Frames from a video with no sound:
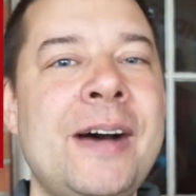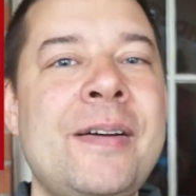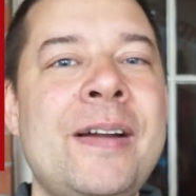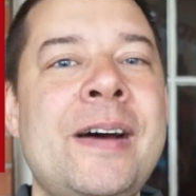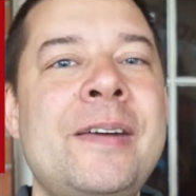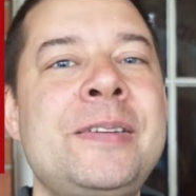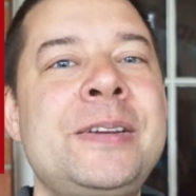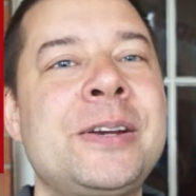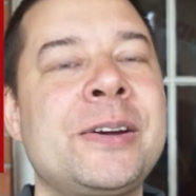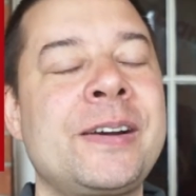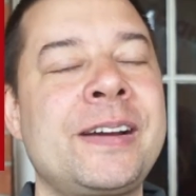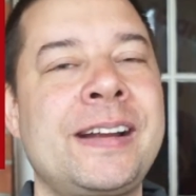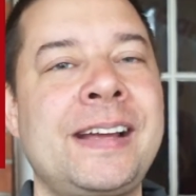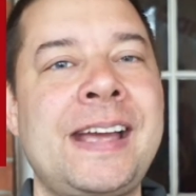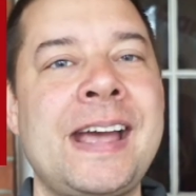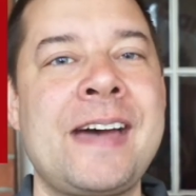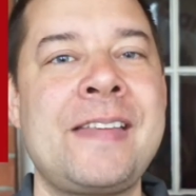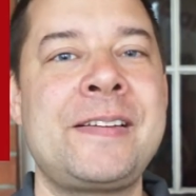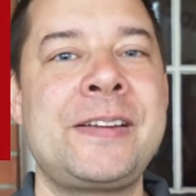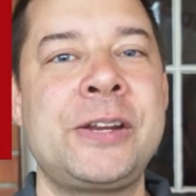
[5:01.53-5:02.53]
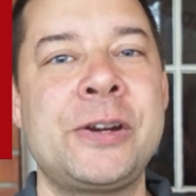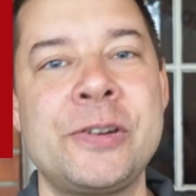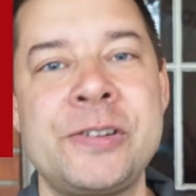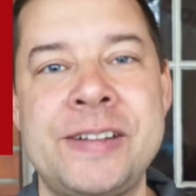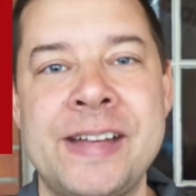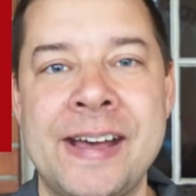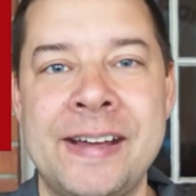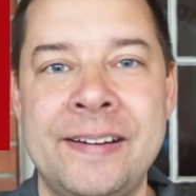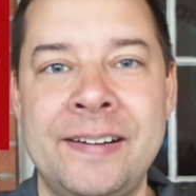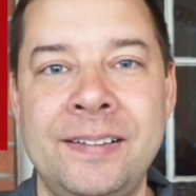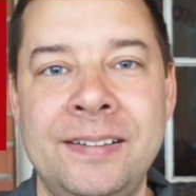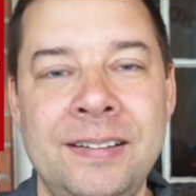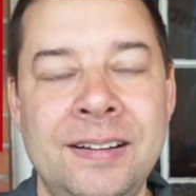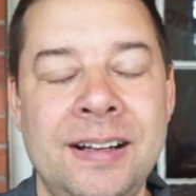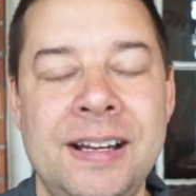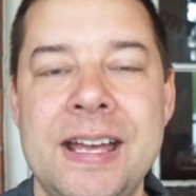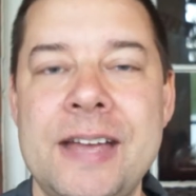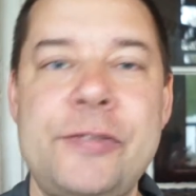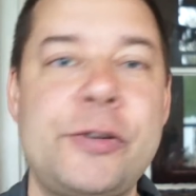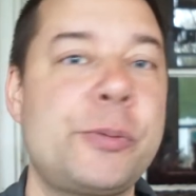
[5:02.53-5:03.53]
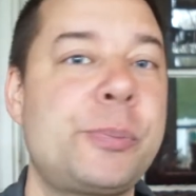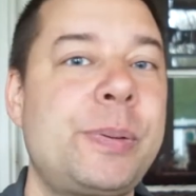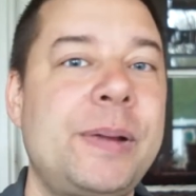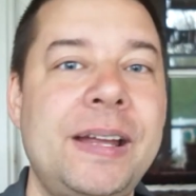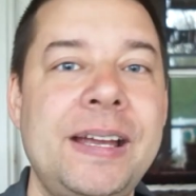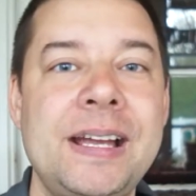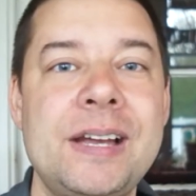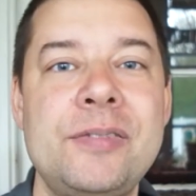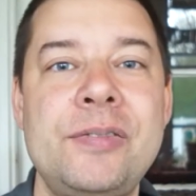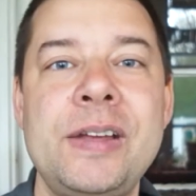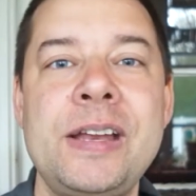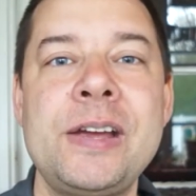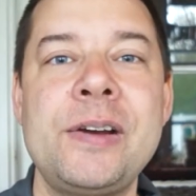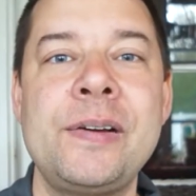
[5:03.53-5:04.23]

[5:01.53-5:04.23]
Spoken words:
how you're going to gather your data. If you're playing a video